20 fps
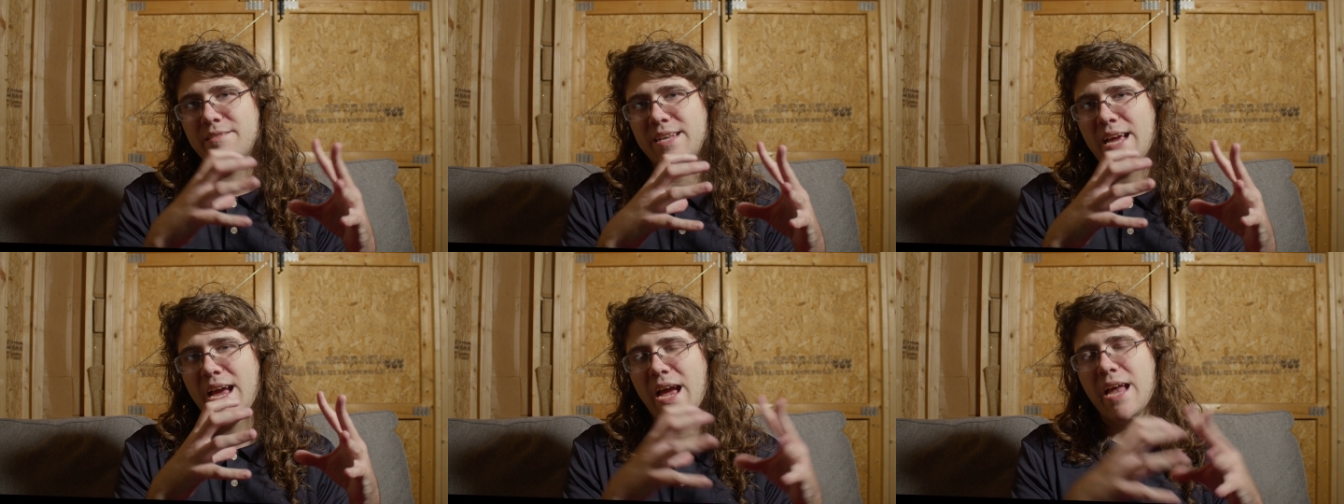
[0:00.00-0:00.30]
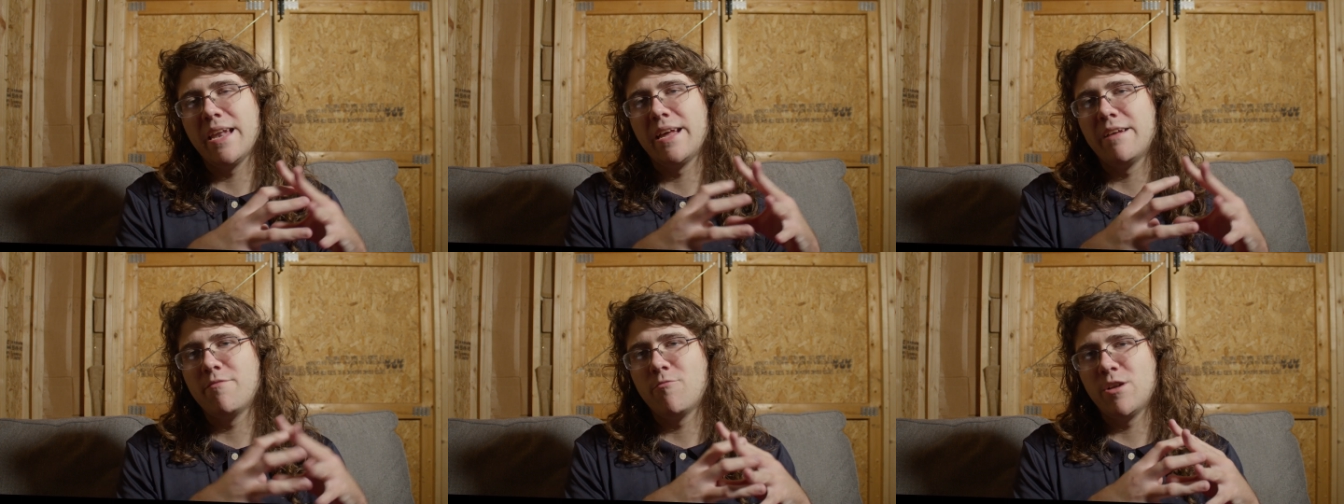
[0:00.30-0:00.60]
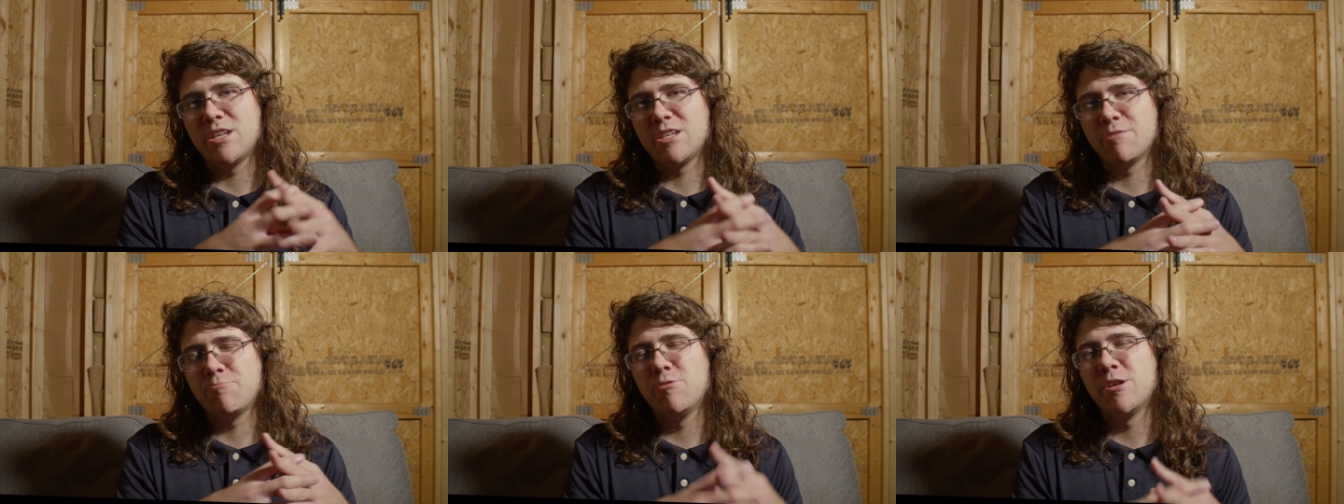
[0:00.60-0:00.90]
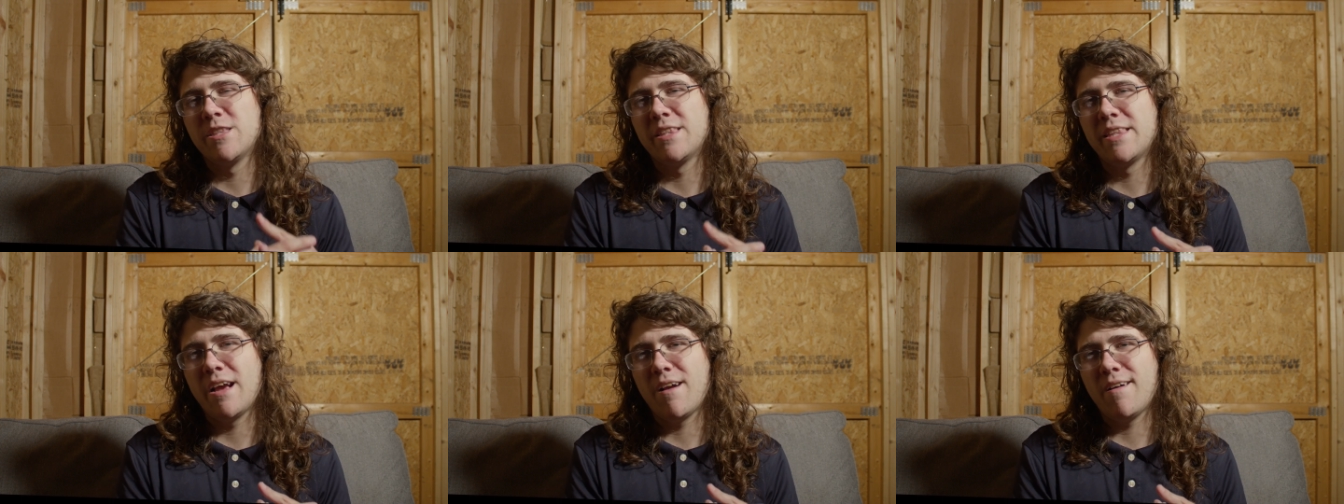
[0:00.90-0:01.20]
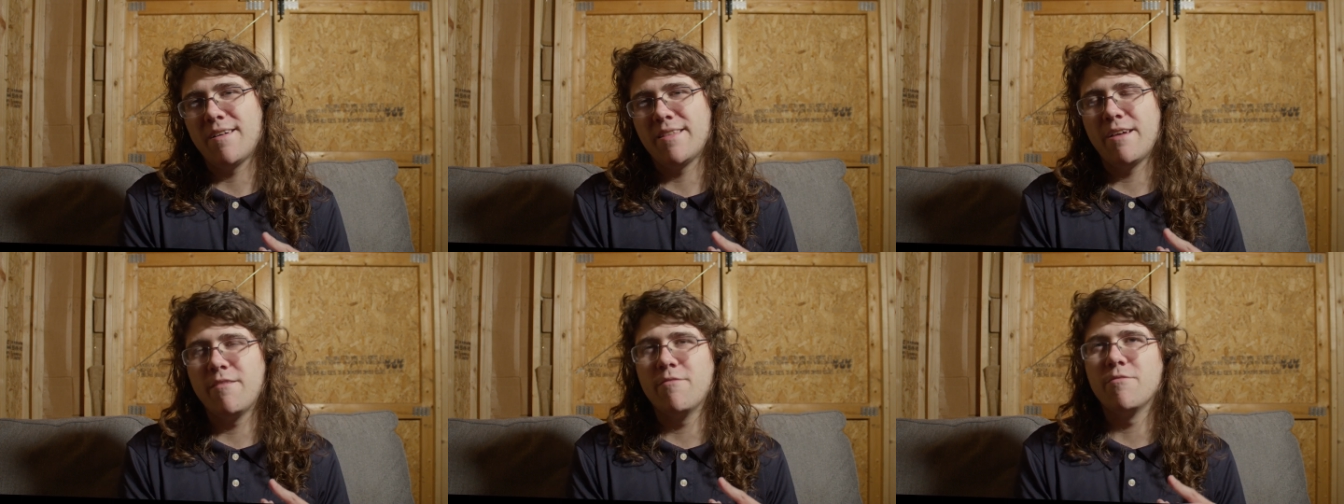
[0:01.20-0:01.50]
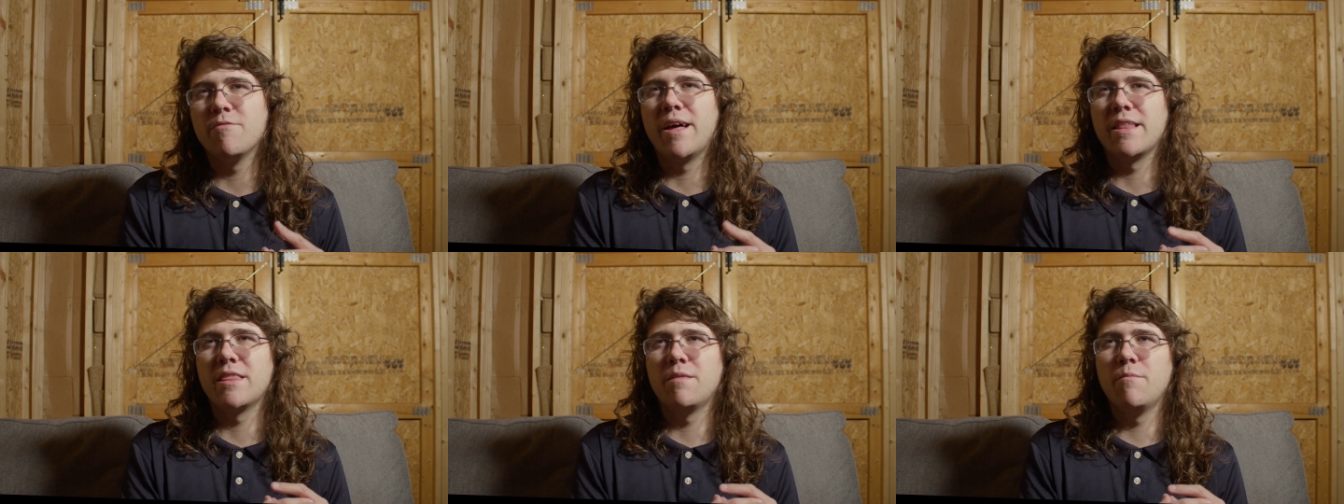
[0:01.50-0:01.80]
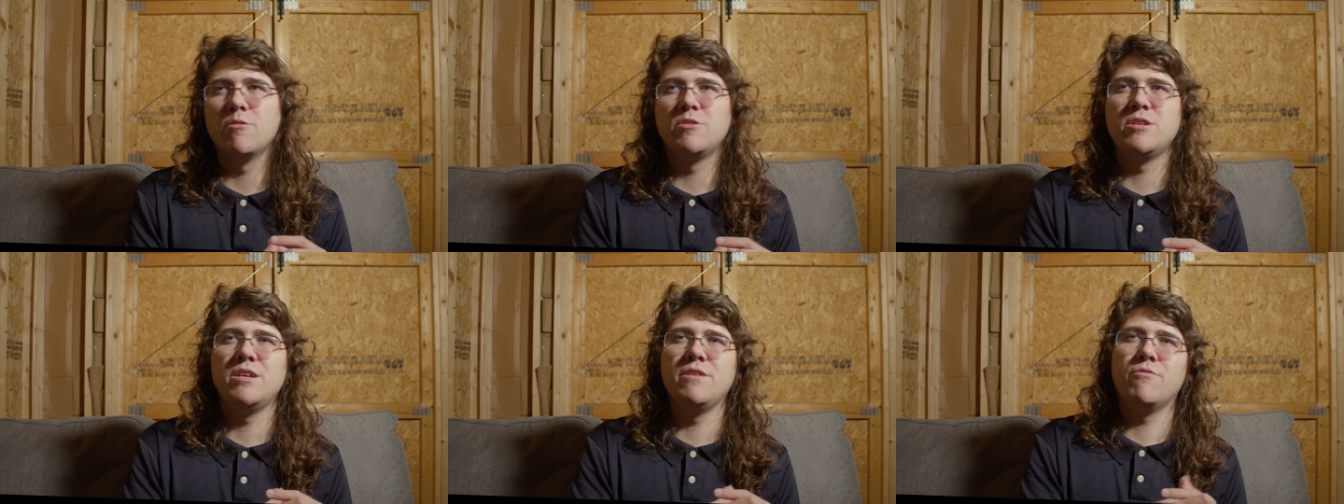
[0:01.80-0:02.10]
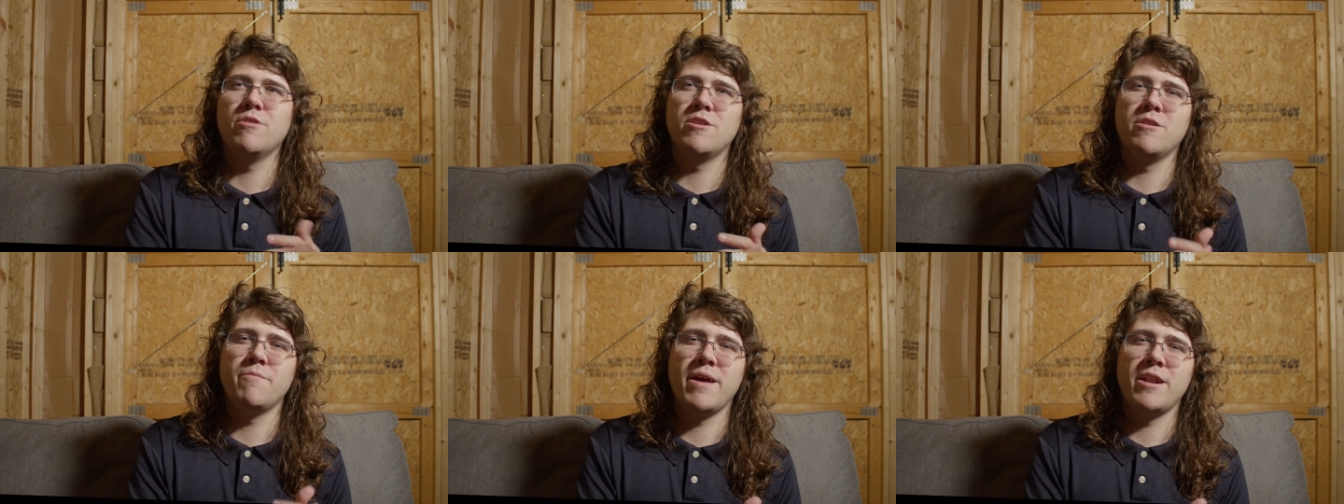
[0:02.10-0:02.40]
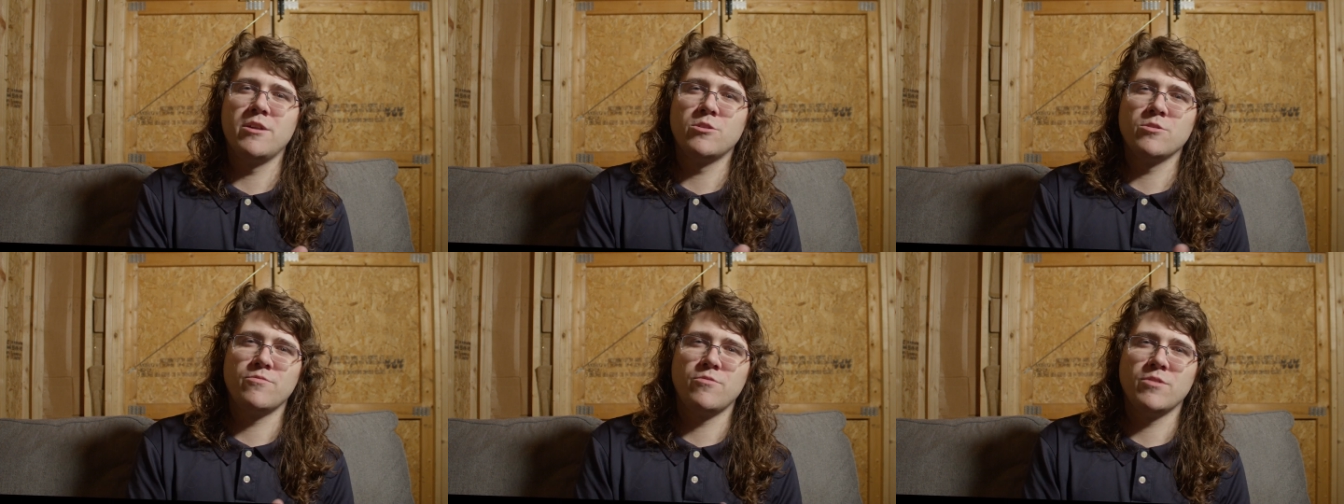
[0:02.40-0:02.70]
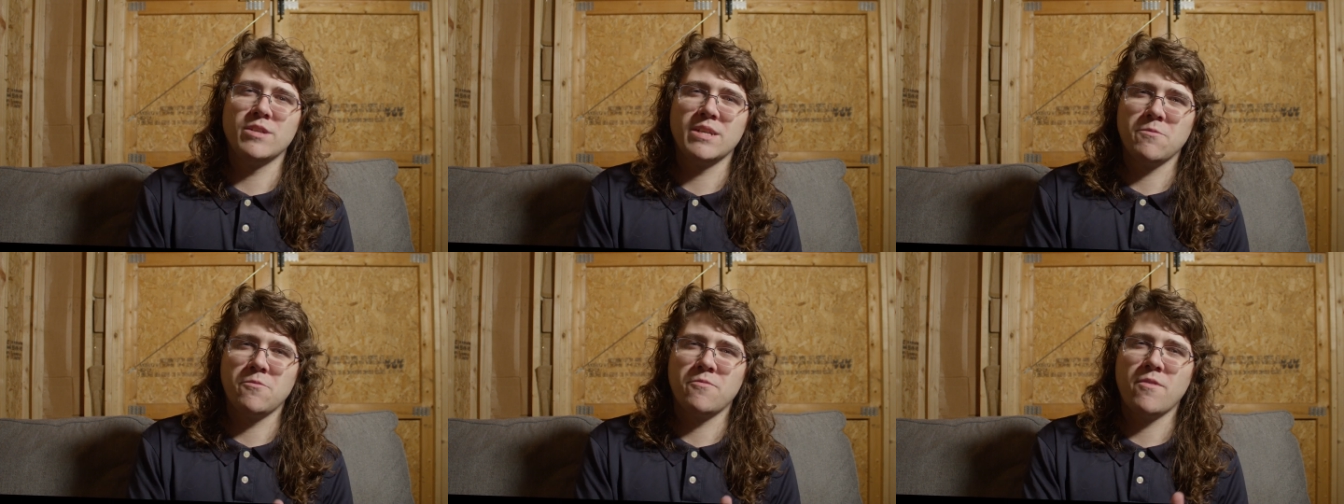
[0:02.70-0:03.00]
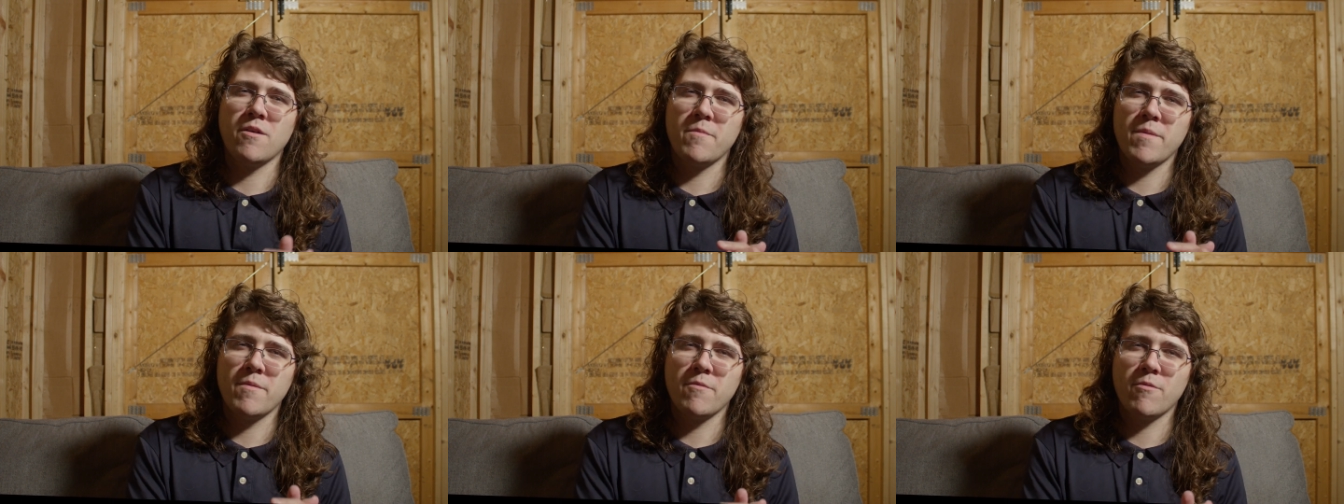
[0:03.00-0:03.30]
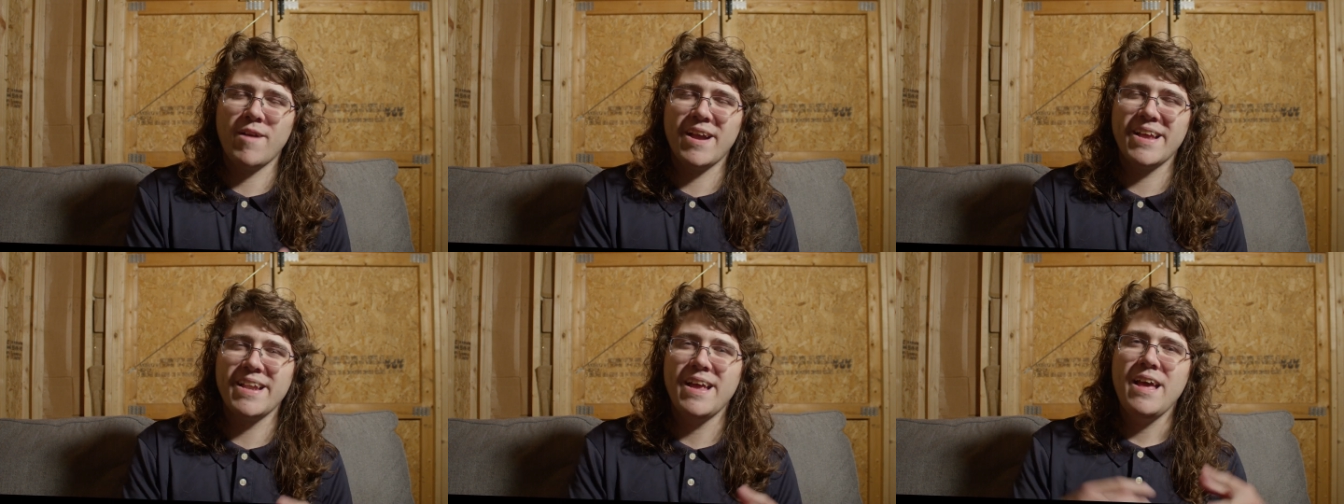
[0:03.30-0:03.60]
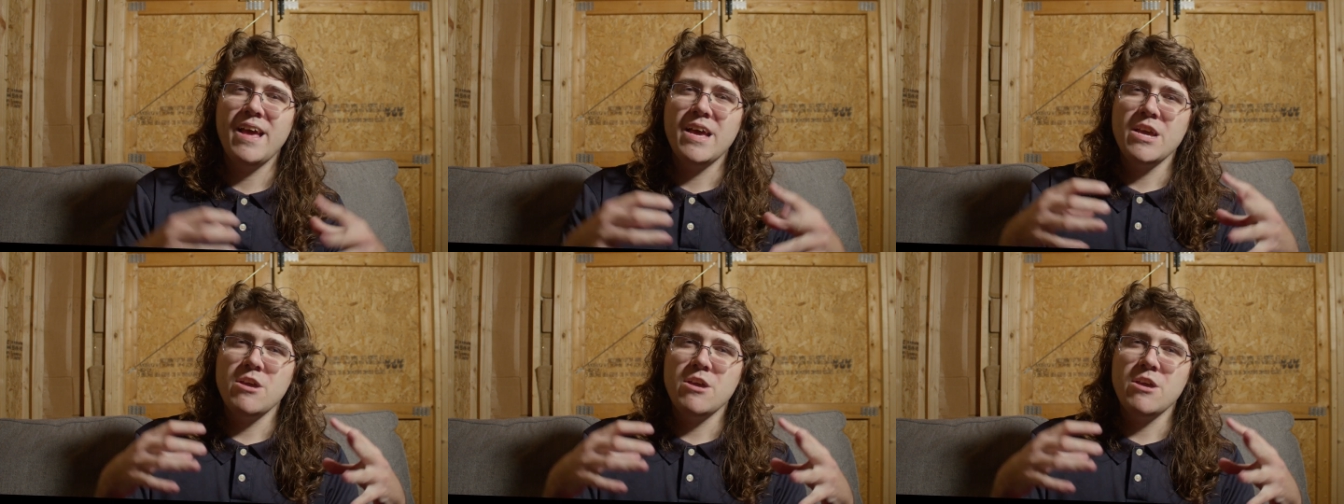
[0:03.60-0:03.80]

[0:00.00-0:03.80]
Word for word: tell it what to put there. think of like the motif window manager, for example, if I remember right,